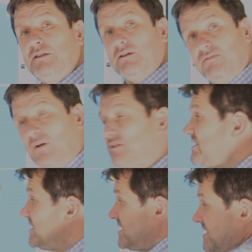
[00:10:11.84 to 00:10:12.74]
the
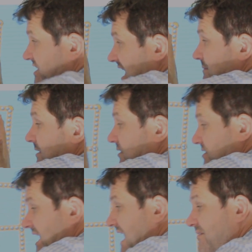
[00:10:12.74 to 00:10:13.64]
voltage is the same
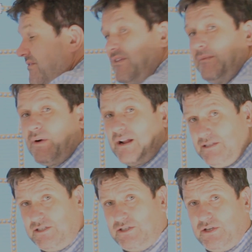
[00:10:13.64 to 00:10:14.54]
across every
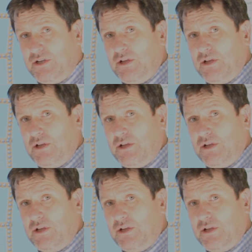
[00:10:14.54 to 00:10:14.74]
branch,